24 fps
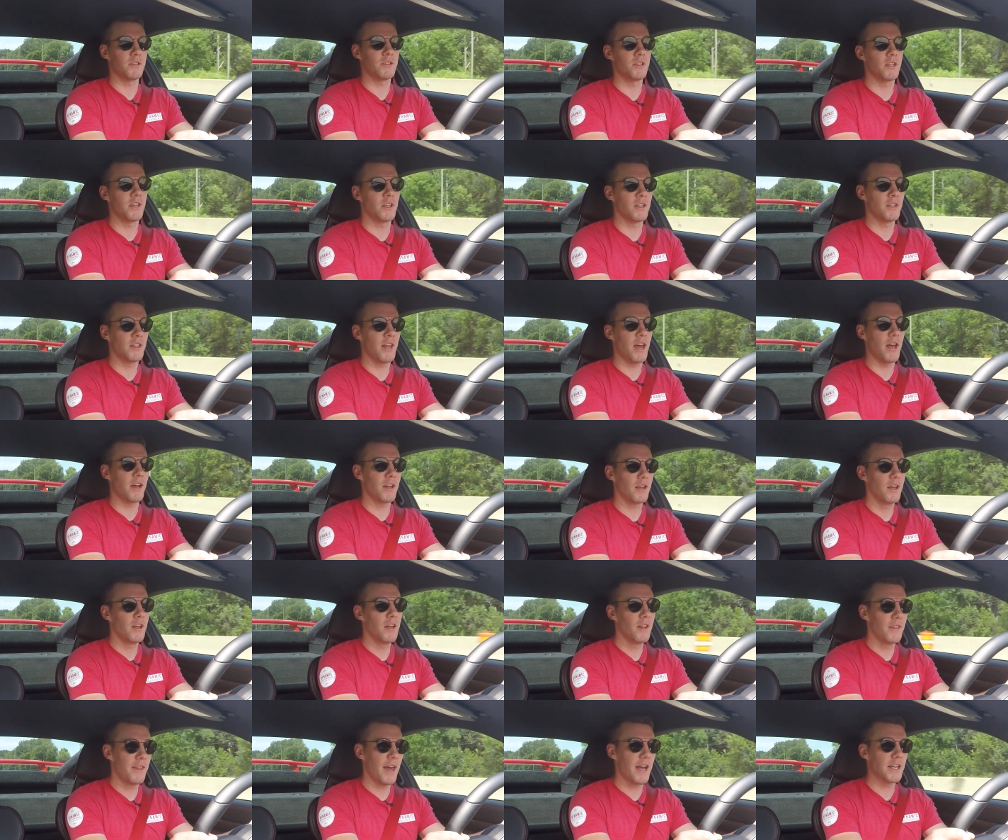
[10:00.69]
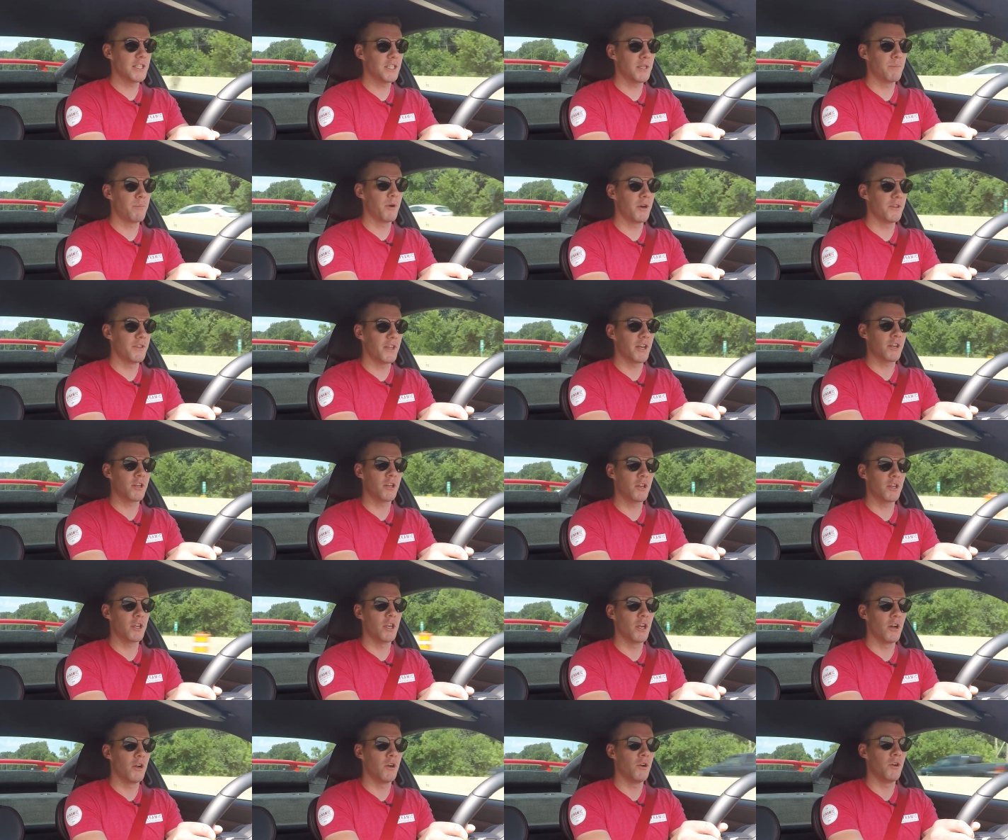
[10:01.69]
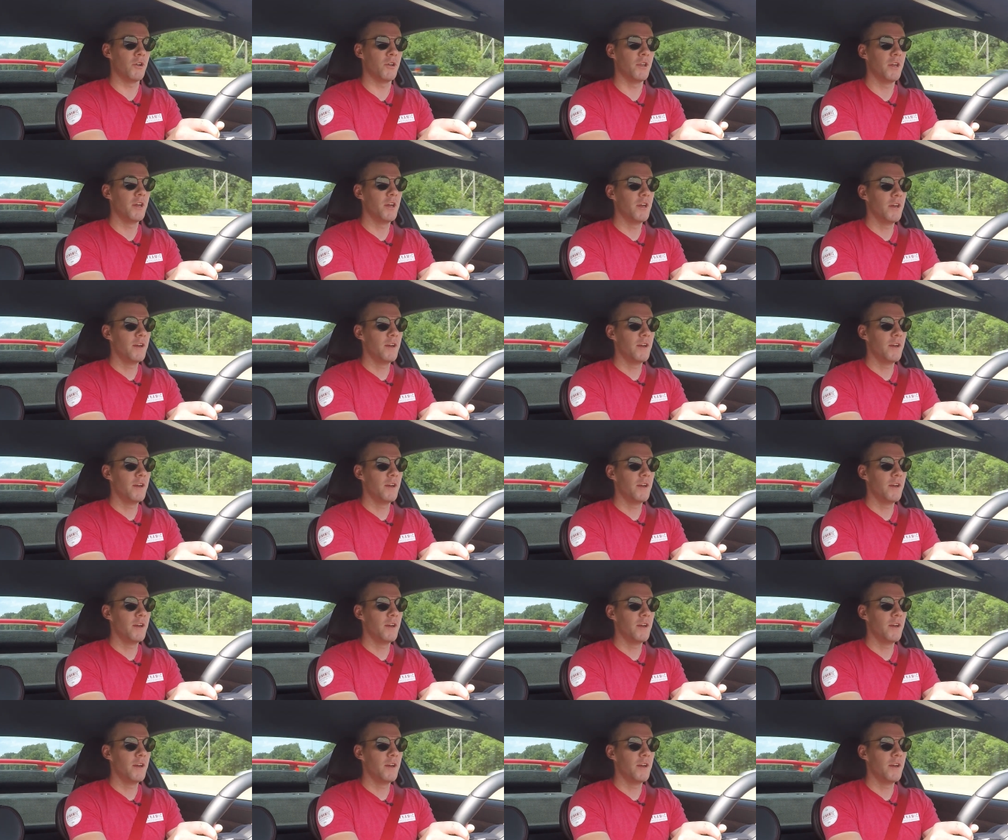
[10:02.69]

So that's the part that could get old.